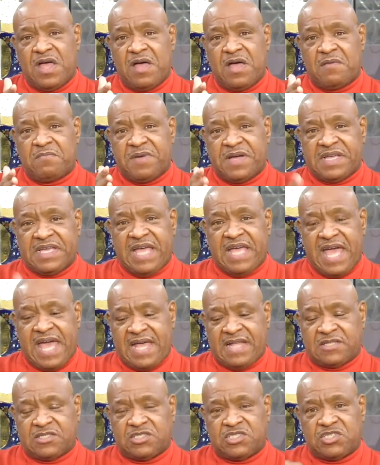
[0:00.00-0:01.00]

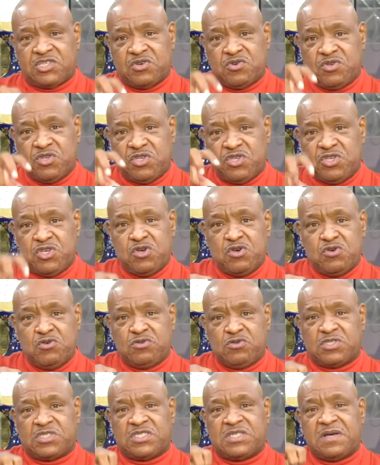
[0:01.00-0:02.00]
began to
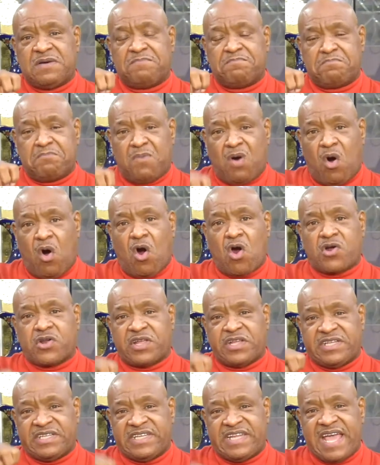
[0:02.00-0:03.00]
use the
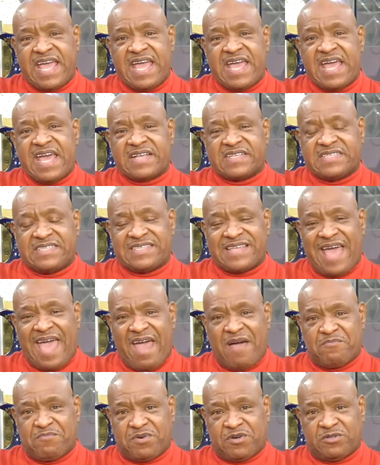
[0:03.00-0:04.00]
modern day
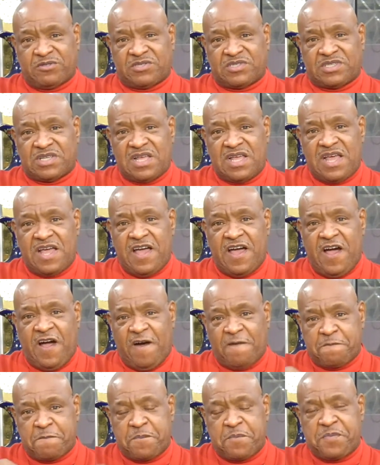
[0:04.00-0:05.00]
examples
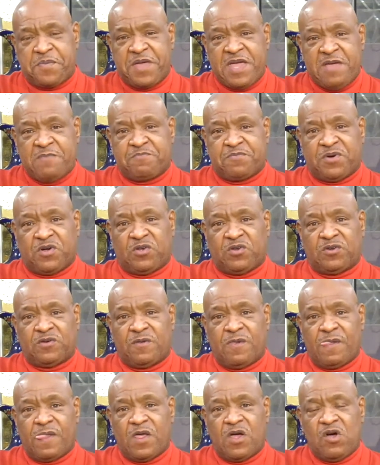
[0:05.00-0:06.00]
of
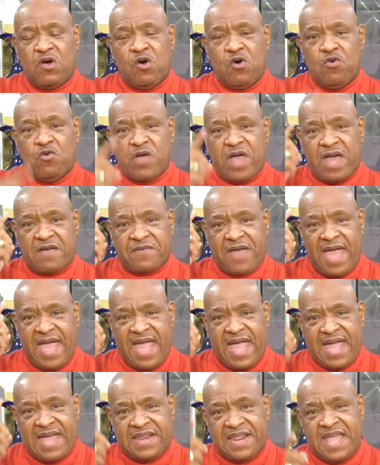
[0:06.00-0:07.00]
people who have
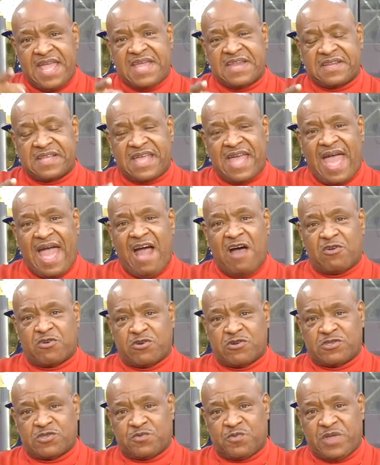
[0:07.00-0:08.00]
had
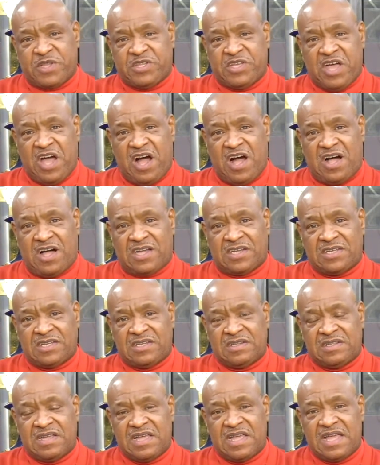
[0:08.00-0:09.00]
encounters with God,
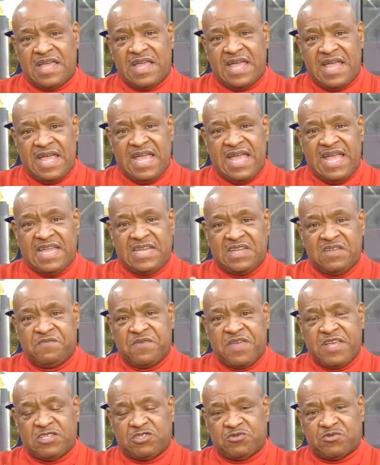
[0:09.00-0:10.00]

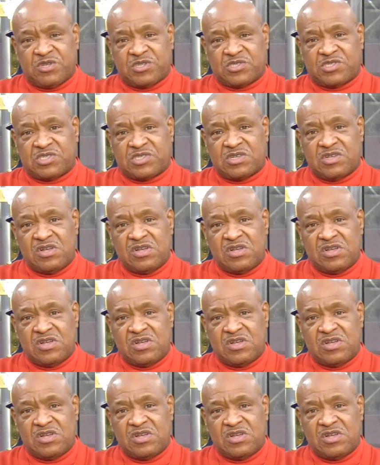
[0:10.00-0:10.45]
individuals